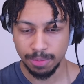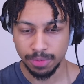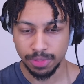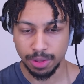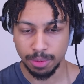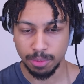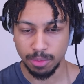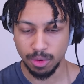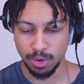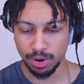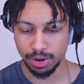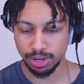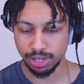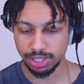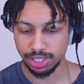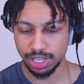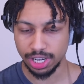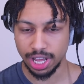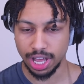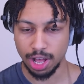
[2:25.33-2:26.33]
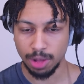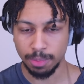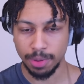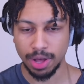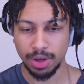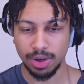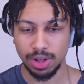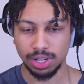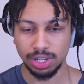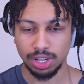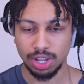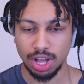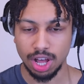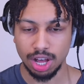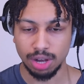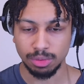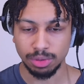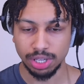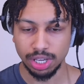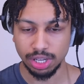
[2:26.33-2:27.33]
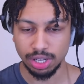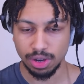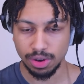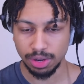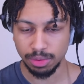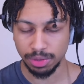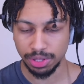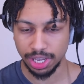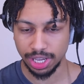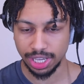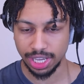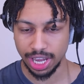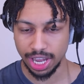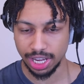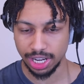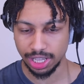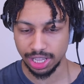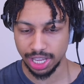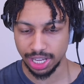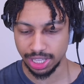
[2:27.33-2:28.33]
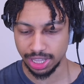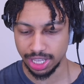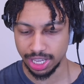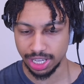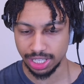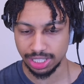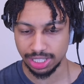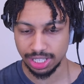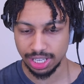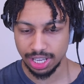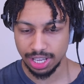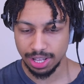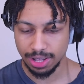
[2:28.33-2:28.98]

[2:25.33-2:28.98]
The mortar is going to help out a lot. We can go in with a cannon like this.